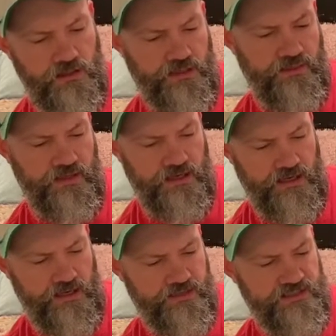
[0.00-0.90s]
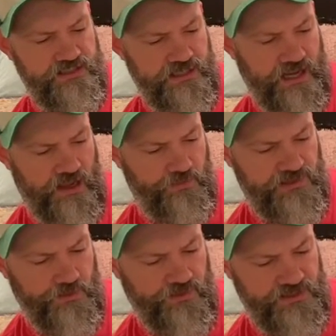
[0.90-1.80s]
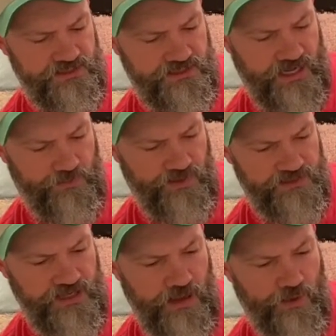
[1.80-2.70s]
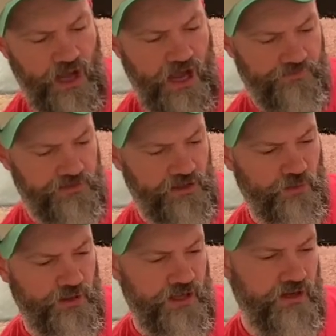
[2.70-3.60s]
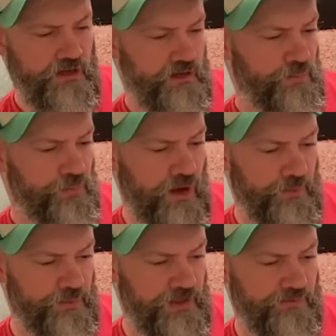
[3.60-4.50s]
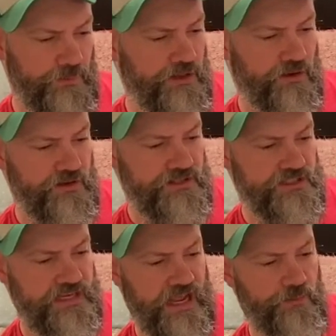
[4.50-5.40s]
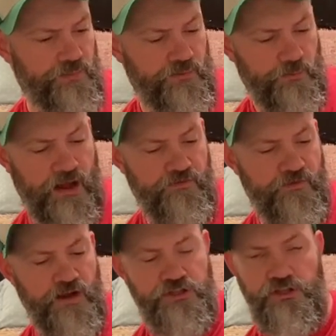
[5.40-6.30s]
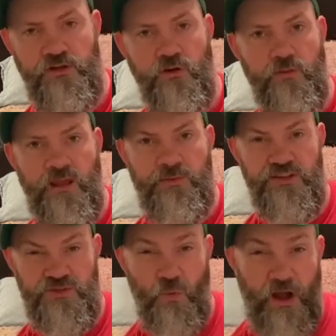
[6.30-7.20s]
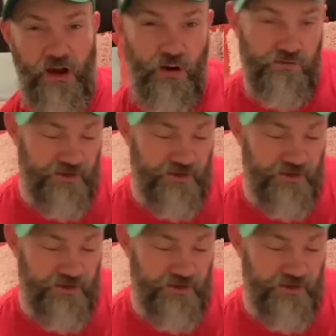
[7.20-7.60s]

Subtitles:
the stamp. Some of the stamp has come off a little bit, probably from either stamp malfunction or maybe just wear over